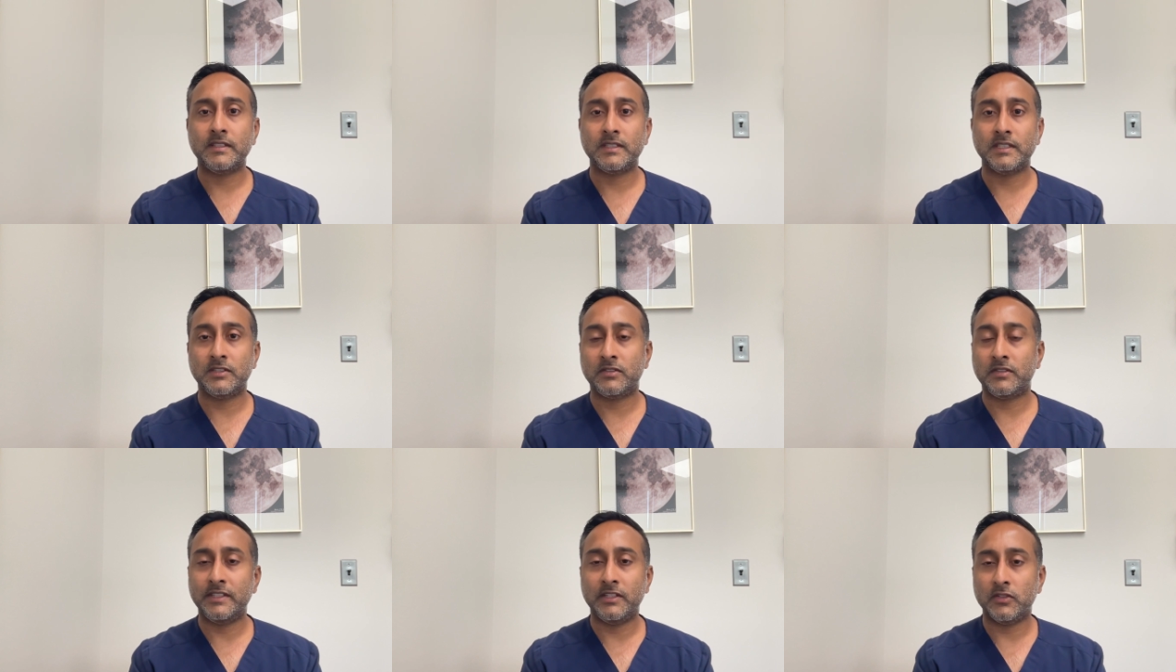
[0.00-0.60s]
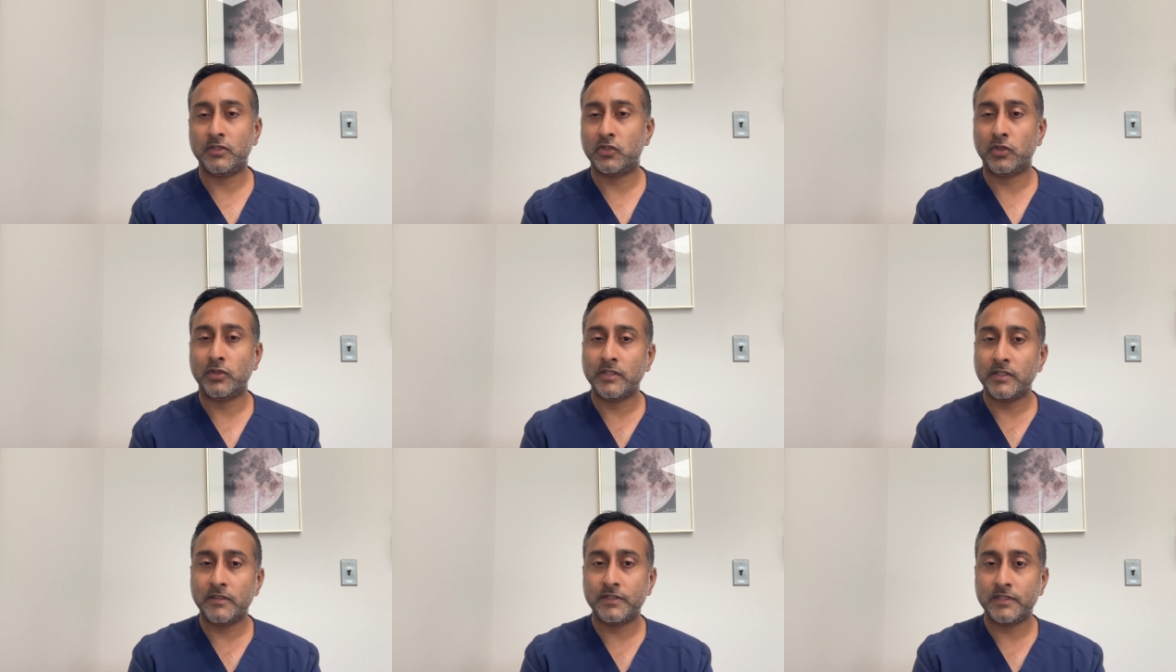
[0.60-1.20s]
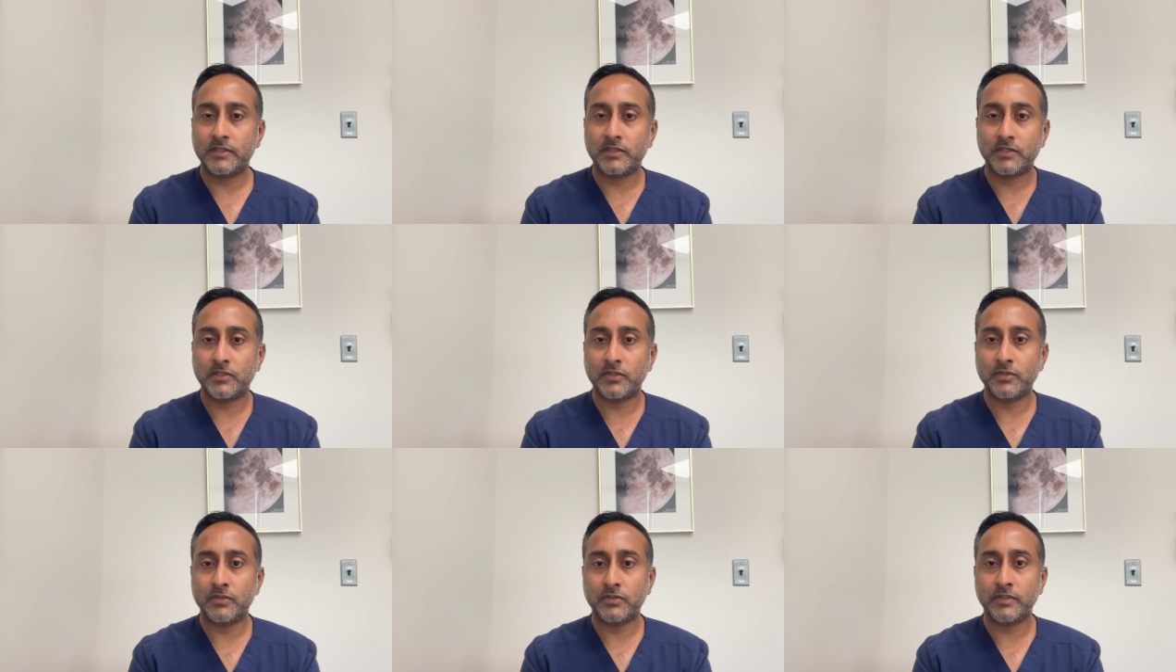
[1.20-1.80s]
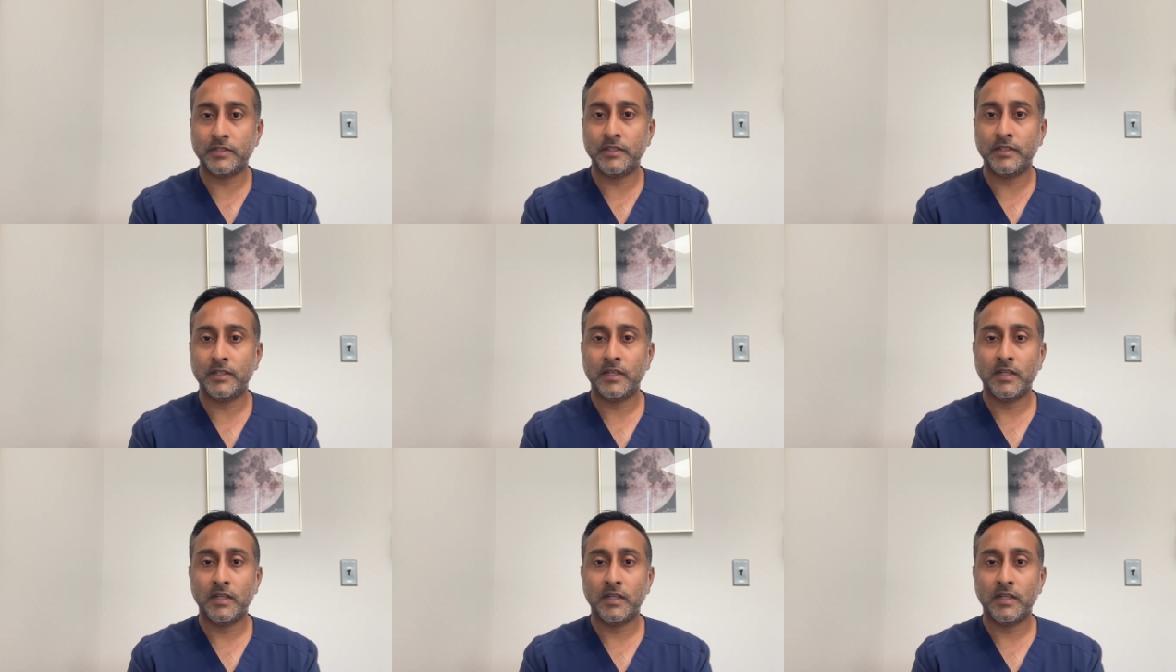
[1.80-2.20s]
Is there any alternatives to surgery?